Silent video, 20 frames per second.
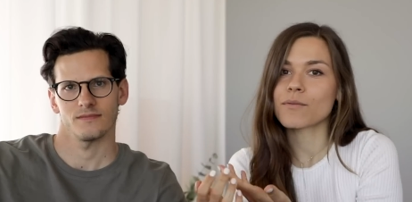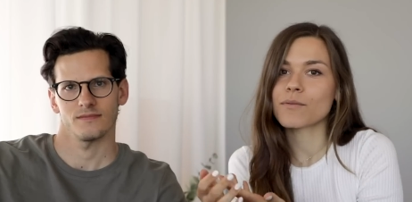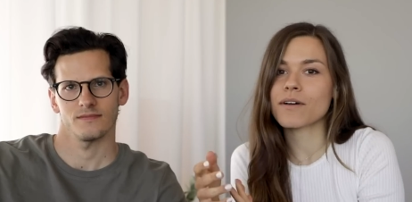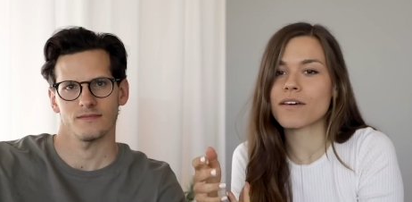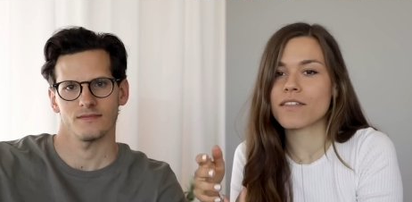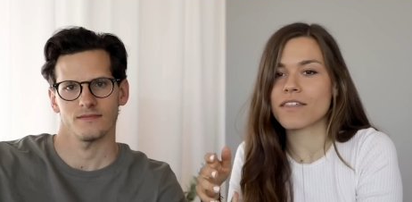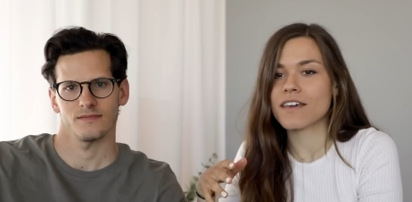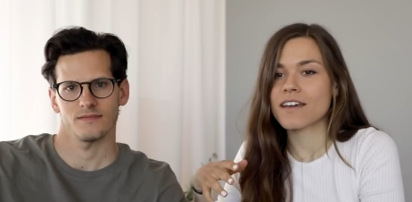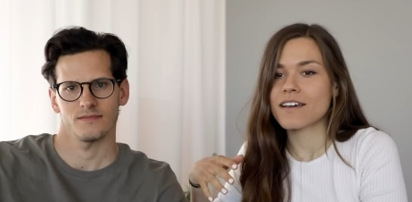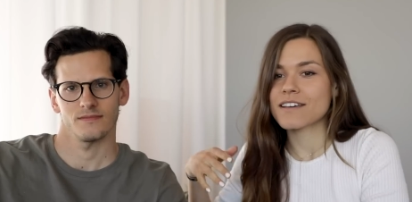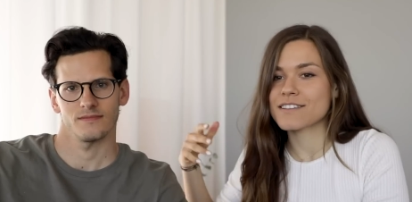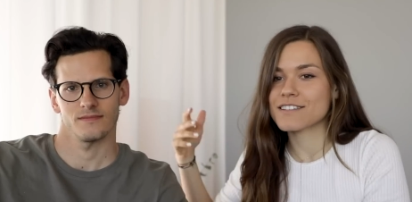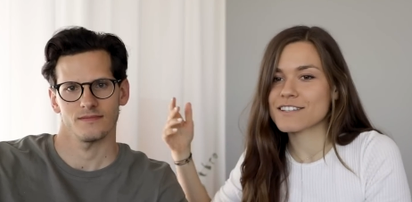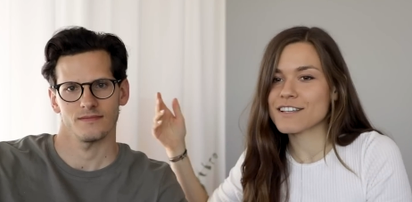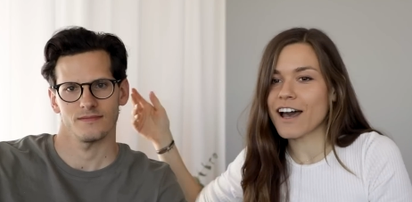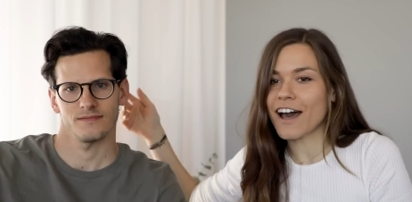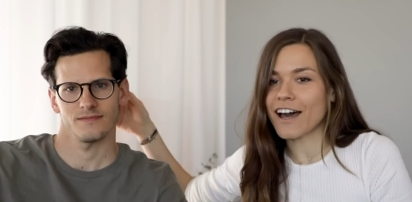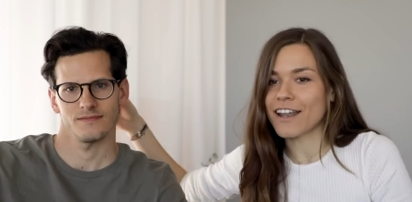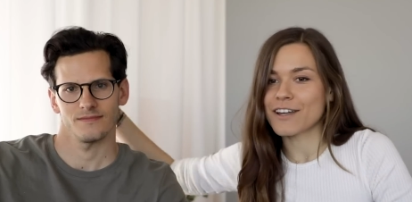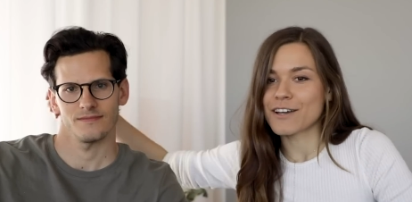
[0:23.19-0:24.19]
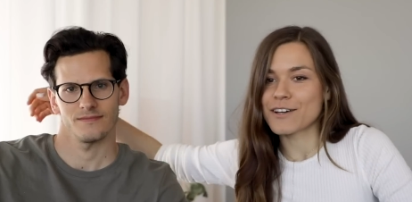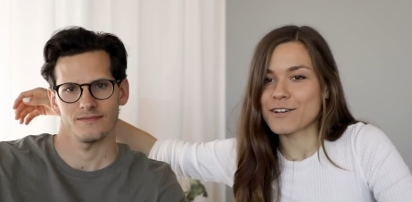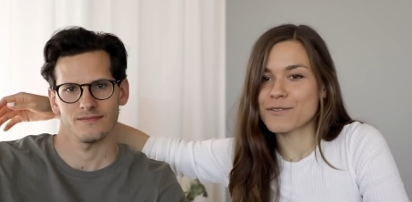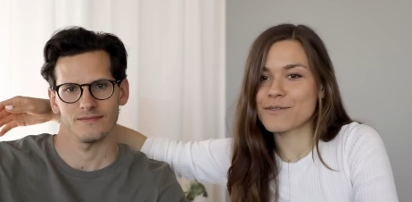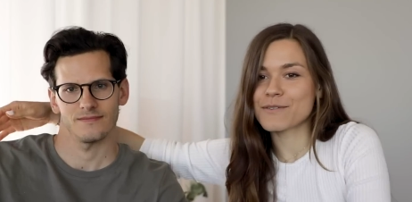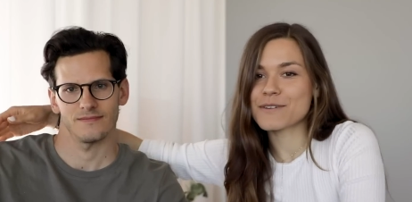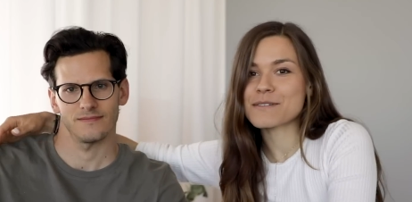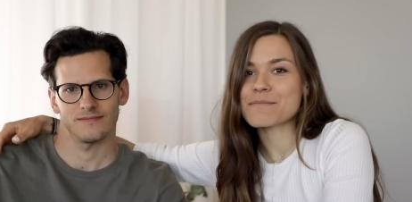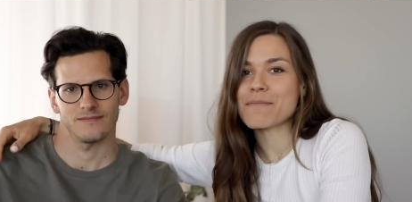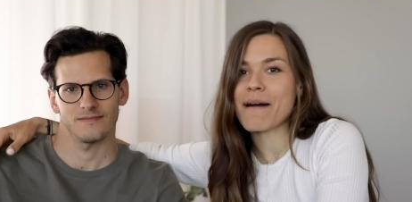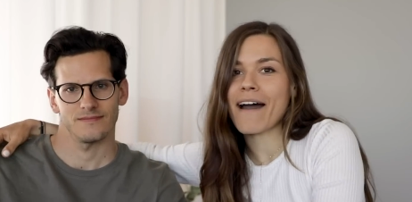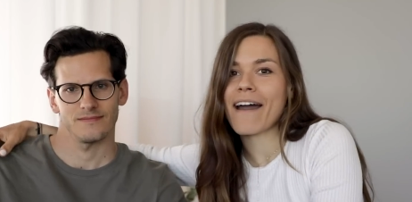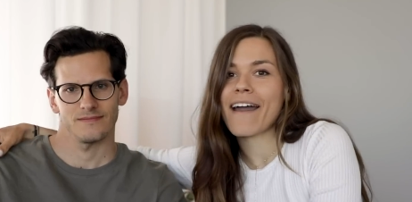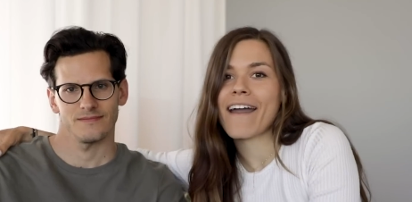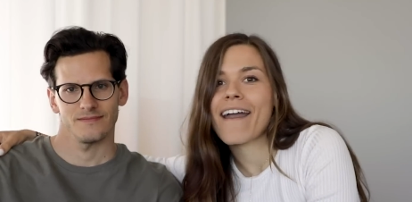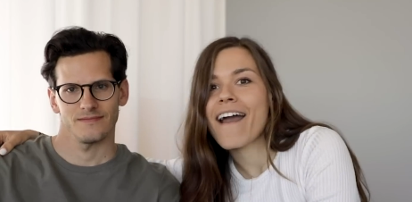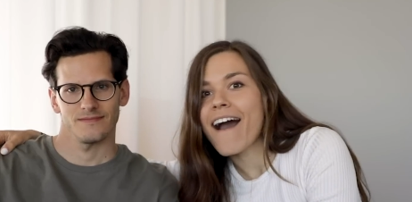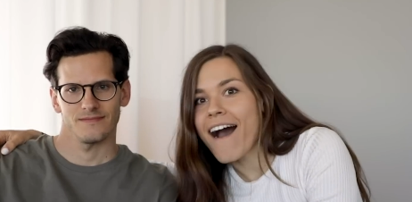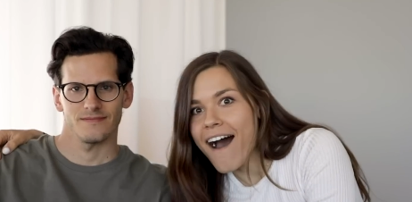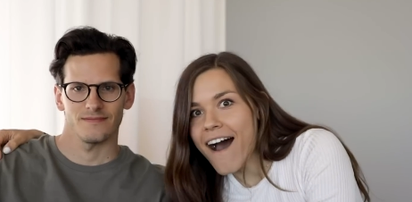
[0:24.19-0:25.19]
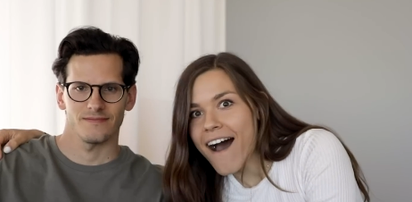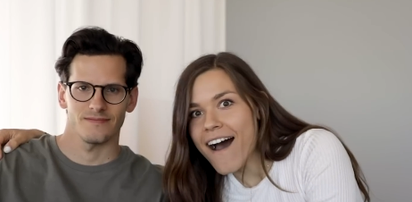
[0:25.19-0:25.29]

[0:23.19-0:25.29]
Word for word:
Speaker 1: with Scott, who is my